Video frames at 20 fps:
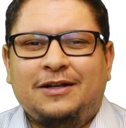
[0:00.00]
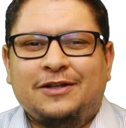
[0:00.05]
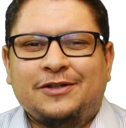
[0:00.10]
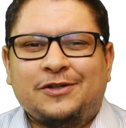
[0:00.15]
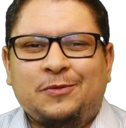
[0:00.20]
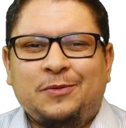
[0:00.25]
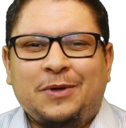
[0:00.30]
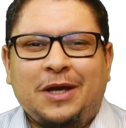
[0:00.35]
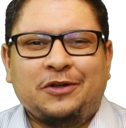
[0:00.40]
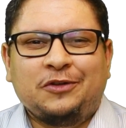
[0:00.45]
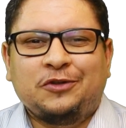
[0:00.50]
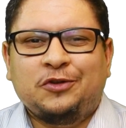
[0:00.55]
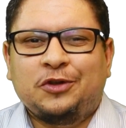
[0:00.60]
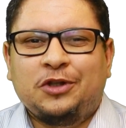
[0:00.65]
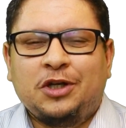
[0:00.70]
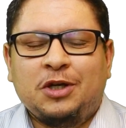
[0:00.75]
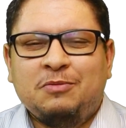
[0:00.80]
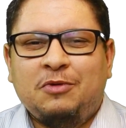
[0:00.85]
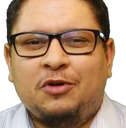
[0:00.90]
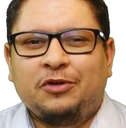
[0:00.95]
So we are not
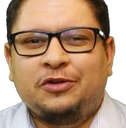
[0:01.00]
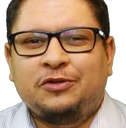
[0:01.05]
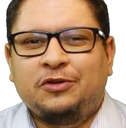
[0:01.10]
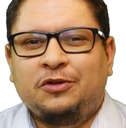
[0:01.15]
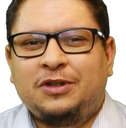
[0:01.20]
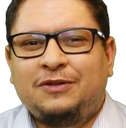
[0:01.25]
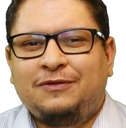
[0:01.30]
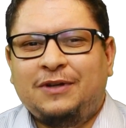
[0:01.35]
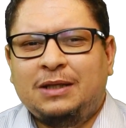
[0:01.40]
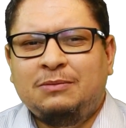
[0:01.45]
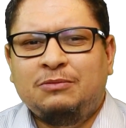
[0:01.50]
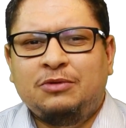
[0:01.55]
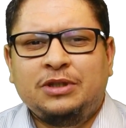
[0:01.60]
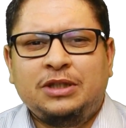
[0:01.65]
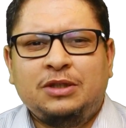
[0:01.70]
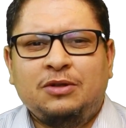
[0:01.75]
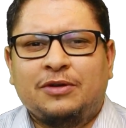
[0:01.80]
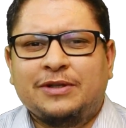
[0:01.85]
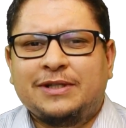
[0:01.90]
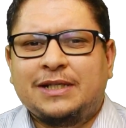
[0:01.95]
talking about a notified
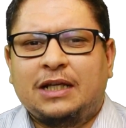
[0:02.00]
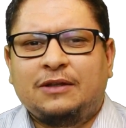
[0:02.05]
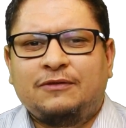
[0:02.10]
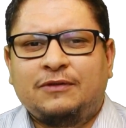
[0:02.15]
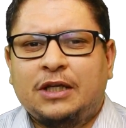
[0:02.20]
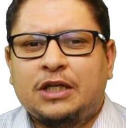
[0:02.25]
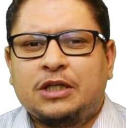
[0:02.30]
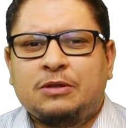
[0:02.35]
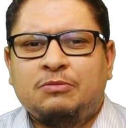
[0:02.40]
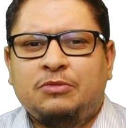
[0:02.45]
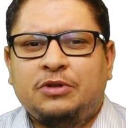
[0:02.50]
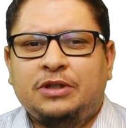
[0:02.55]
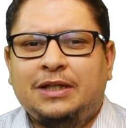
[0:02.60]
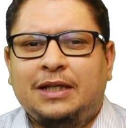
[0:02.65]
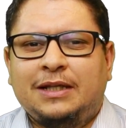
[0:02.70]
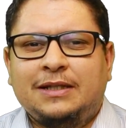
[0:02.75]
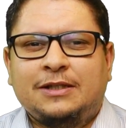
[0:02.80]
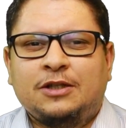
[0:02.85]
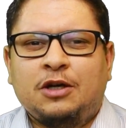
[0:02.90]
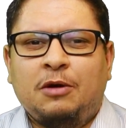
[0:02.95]
body or a certification body
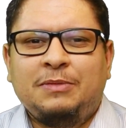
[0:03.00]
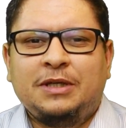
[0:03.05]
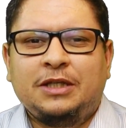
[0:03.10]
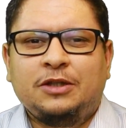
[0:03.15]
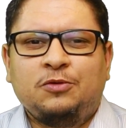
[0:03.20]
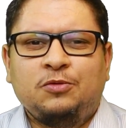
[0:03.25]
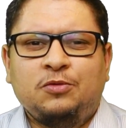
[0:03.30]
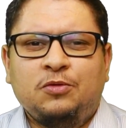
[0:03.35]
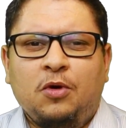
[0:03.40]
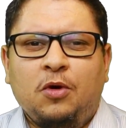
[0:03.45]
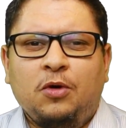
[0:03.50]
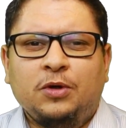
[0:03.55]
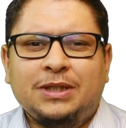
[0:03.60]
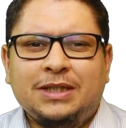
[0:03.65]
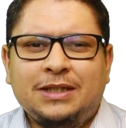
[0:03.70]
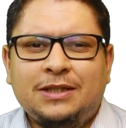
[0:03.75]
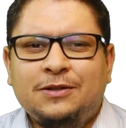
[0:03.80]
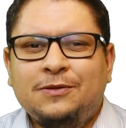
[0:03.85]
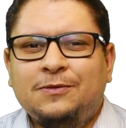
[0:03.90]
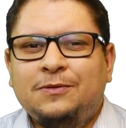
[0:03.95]
that is coming to
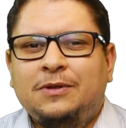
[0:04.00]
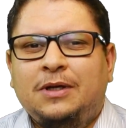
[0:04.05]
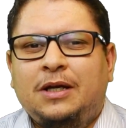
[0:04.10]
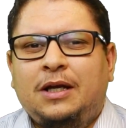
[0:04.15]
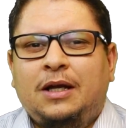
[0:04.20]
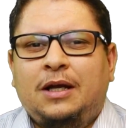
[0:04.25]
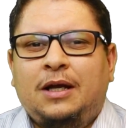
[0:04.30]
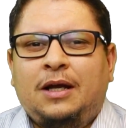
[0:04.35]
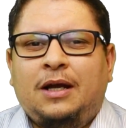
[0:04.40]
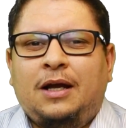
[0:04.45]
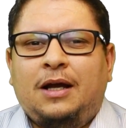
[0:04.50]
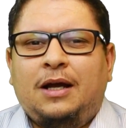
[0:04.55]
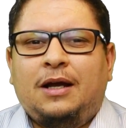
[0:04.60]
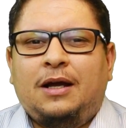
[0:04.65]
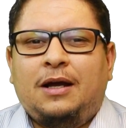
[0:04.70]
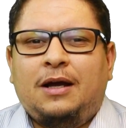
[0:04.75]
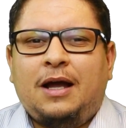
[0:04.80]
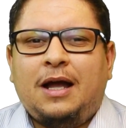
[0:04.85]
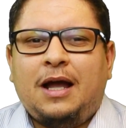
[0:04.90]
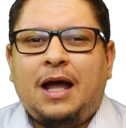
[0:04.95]
audit you.
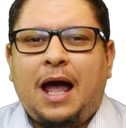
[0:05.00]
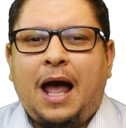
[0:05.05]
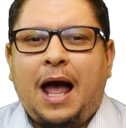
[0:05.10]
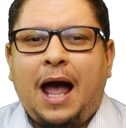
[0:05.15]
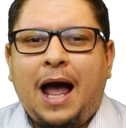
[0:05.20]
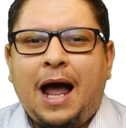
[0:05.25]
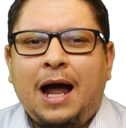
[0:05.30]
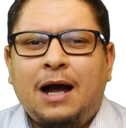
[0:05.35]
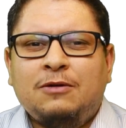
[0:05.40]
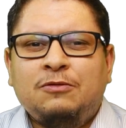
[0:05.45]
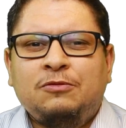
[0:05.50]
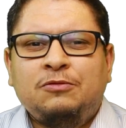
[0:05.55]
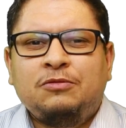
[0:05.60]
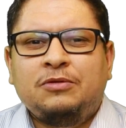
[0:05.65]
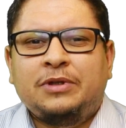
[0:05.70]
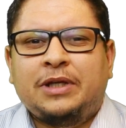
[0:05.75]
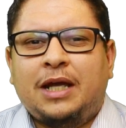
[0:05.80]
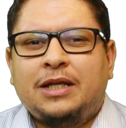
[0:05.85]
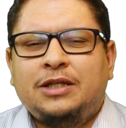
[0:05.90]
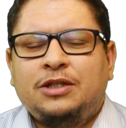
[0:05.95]
How
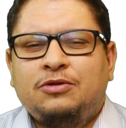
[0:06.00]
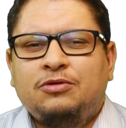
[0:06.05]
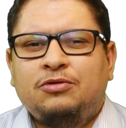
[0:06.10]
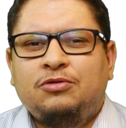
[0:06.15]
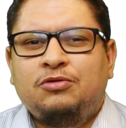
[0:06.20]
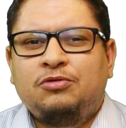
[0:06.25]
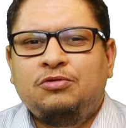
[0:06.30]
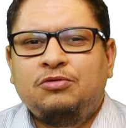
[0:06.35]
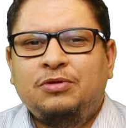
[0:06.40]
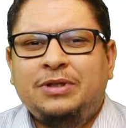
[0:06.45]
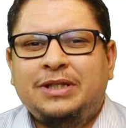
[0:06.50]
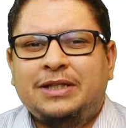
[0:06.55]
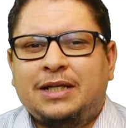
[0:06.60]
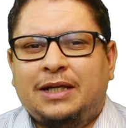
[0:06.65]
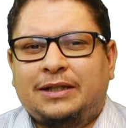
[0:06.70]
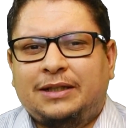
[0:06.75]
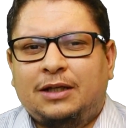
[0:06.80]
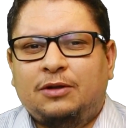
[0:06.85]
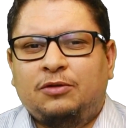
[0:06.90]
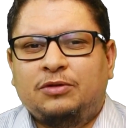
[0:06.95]
can you do
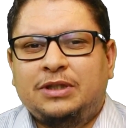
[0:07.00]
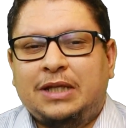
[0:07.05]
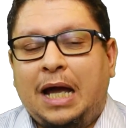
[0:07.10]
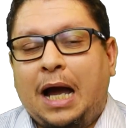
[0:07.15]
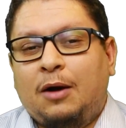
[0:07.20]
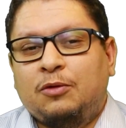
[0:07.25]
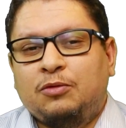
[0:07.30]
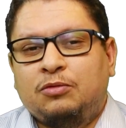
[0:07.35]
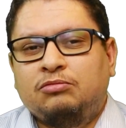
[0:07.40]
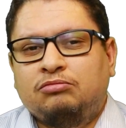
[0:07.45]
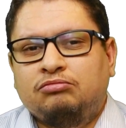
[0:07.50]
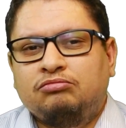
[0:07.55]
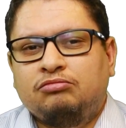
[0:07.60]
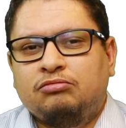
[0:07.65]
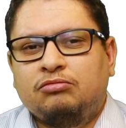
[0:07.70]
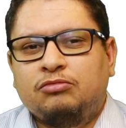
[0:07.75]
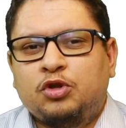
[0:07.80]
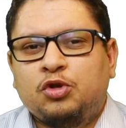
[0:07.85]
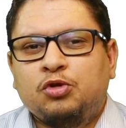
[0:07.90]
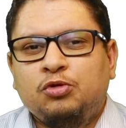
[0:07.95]
internal audit? How
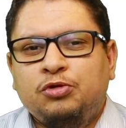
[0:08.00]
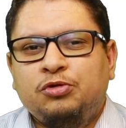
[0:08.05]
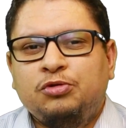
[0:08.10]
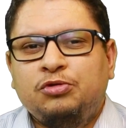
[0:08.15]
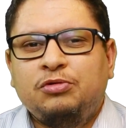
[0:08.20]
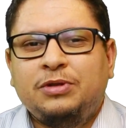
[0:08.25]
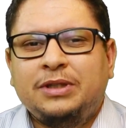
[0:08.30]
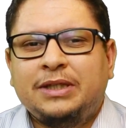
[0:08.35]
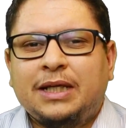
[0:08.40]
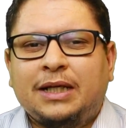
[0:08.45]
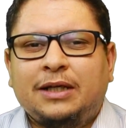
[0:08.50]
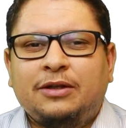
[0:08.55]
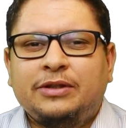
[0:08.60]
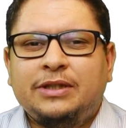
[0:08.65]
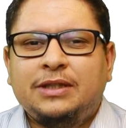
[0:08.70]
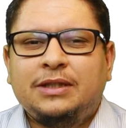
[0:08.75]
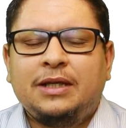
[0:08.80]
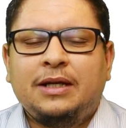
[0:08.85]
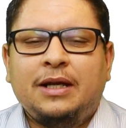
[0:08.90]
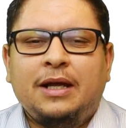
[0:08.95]
should you do internal
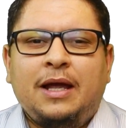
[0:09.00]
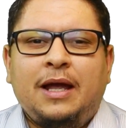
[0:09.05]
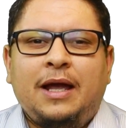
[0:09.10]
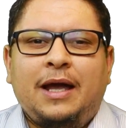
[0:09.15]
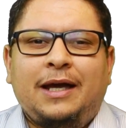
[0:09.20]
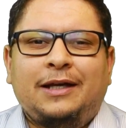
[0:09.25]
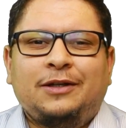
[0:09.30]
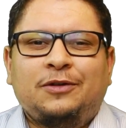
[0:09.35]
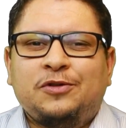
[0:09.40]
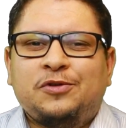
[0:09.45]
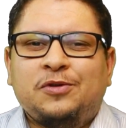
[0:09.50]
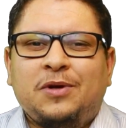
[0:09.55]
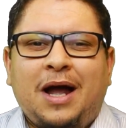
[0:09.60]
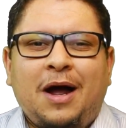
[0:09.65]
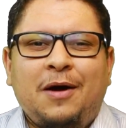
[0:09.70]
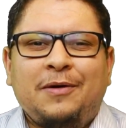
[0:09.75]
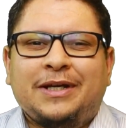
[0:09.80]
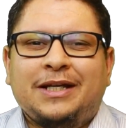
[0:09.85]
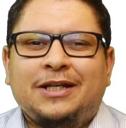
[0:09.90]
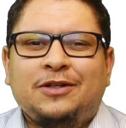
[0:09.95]
audit? And also,
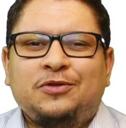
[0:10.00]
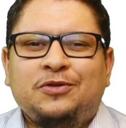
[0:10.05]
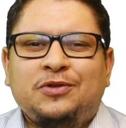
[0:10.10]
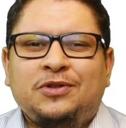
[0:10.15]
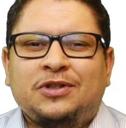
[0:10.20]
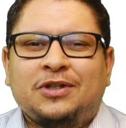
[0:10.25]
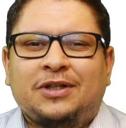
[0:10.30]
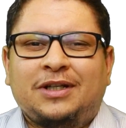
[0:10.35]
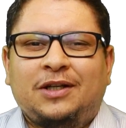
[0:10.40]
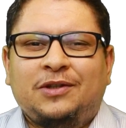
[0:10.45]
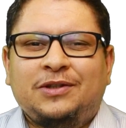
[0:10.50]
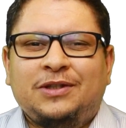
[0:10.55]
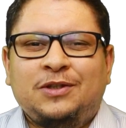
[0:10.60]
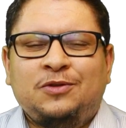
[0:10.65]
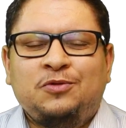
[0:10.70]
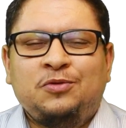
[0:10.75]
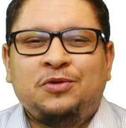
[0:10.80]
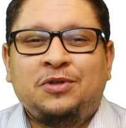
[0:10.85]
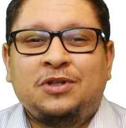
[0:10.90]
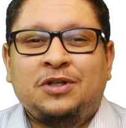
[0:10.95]
how can you do internal
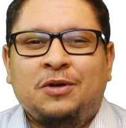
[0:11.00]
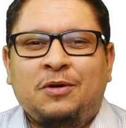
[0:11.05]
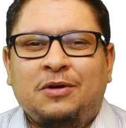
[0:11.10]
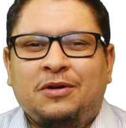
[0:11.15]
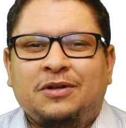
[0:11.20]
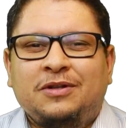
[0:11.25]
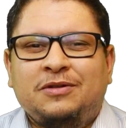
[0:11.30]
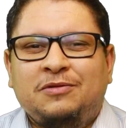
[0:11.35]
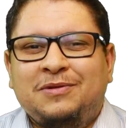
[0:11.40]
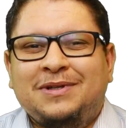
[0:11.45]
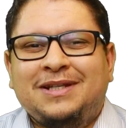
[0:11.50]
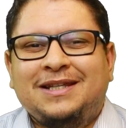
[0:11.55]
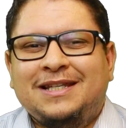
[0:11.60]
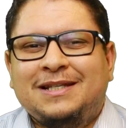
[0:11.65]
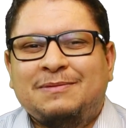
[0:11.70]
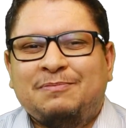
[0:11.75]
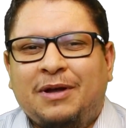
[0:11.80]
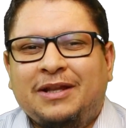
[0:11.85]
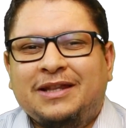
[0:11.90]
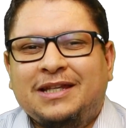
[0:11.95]
audit during
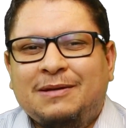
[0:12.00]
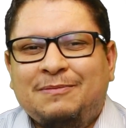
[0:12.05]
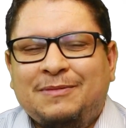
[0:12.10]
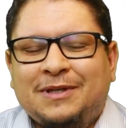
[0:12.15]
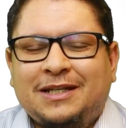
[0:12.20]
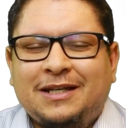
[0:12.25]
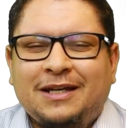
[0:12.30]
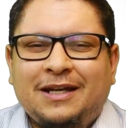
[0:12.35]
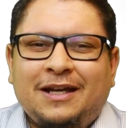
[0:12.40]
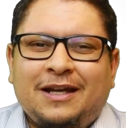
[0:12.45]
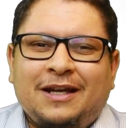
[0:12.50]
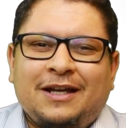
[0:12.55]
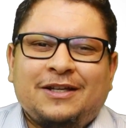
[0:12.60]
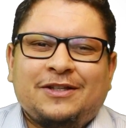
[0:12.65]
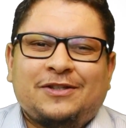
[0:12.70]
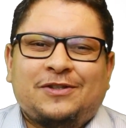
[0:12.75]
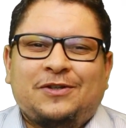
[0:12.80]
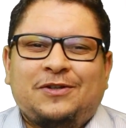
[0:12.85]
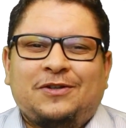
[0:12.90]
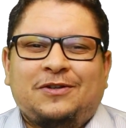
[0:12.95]
this pandemic?
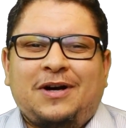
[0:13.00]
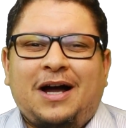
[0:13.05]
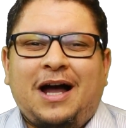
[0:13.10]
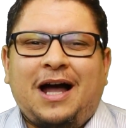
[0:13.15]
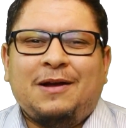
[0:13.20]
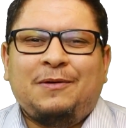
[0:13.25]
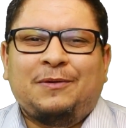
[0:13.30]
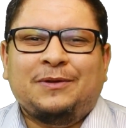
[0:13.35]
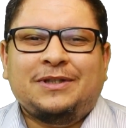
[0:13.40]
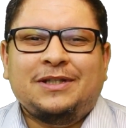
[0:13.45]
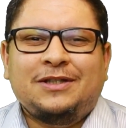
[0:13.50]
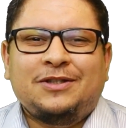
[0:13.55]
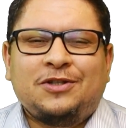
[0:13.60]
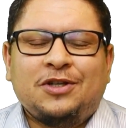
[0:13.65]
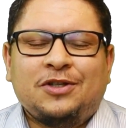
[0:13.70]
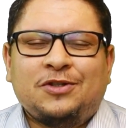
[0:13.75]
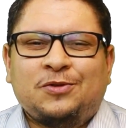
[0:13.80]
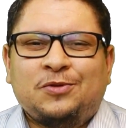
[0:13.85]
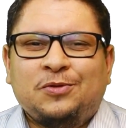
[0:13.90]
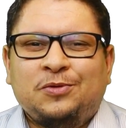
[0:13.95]
So I wanted
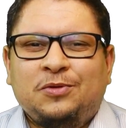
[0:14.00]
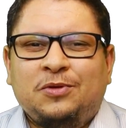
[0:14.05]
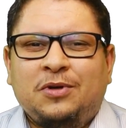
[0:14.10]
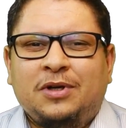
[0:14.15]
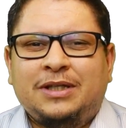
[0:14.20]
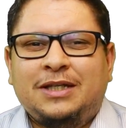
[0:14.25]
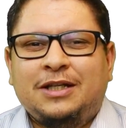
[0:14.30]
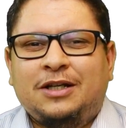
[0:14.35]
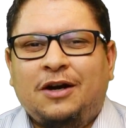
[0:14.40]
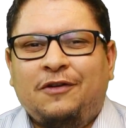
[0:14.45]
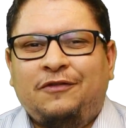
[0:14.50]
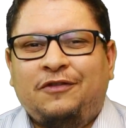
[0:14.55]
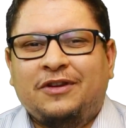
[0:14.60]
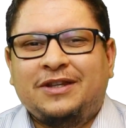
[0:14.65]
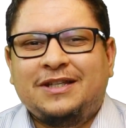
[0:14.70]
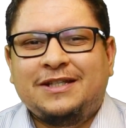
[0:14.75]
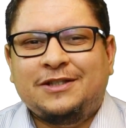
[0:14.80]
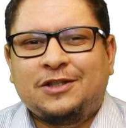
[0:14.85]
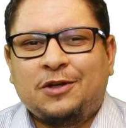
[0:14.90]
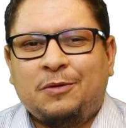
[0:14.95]
just to kick off
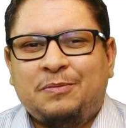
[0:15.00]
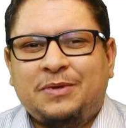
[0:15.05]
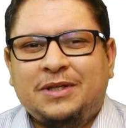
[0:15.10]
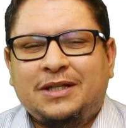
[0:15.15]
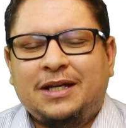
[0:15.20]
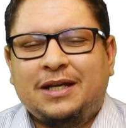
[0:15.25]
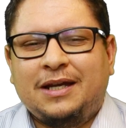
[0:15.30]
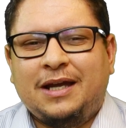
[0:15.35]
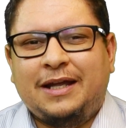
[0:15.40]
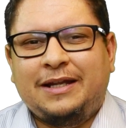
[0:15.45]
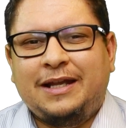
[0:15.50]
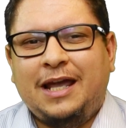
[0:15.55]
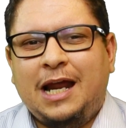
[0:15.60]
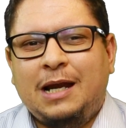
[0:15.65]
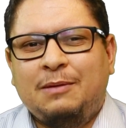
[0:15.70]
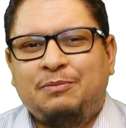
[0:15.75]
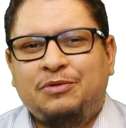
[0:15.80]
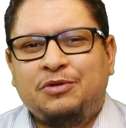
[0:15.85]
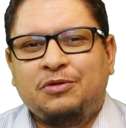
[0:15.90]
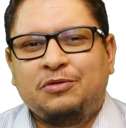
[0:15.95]
on this topic and
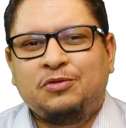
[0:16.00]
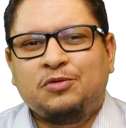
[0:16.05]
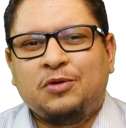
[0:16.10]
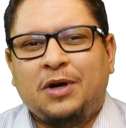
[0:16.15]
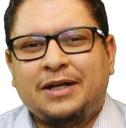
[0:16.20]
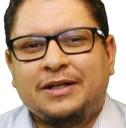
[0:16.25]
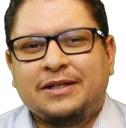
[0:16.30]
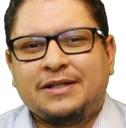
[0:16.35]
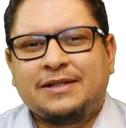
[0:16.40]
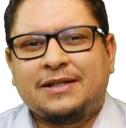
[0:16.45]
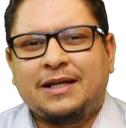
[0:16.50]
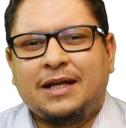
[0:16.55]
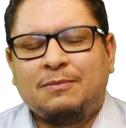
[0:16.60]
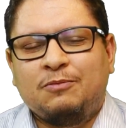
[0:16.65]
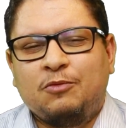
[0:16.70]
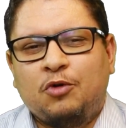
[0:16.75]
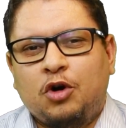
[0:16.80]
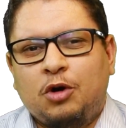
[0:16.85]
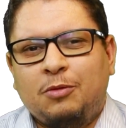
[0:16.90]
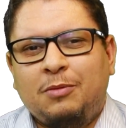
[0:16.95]
help you to
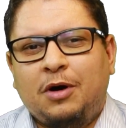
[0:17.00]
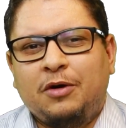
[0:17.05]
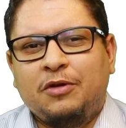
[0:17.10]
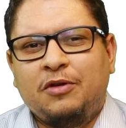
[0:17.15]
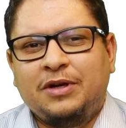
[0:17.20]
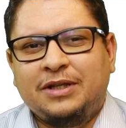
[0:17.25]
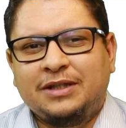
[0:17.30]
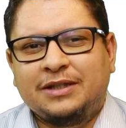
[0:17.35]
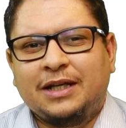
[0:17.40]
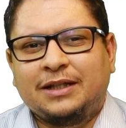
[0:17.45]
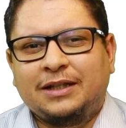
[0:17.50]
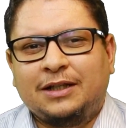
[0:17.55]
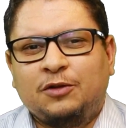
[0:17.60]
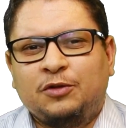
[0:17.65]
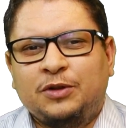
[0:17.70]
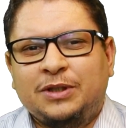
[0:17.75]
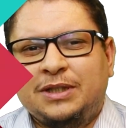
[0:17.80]
understand more about the internal